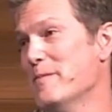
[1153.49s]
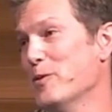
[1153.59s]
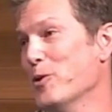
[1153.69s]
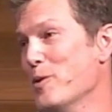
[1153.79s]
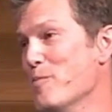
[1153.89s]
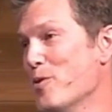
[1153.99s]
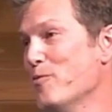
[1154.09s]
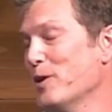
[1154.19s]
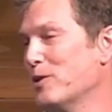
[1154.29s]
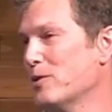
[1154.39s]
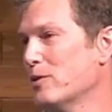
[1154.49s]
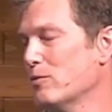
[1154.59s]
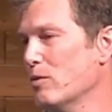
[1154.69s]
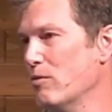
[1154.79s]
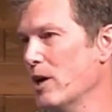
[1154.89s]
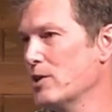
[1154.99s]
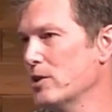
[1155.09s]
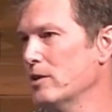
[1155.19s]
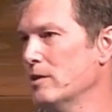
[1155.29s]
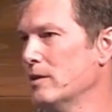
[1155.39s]
or imperfect
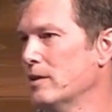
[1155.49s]
reflection,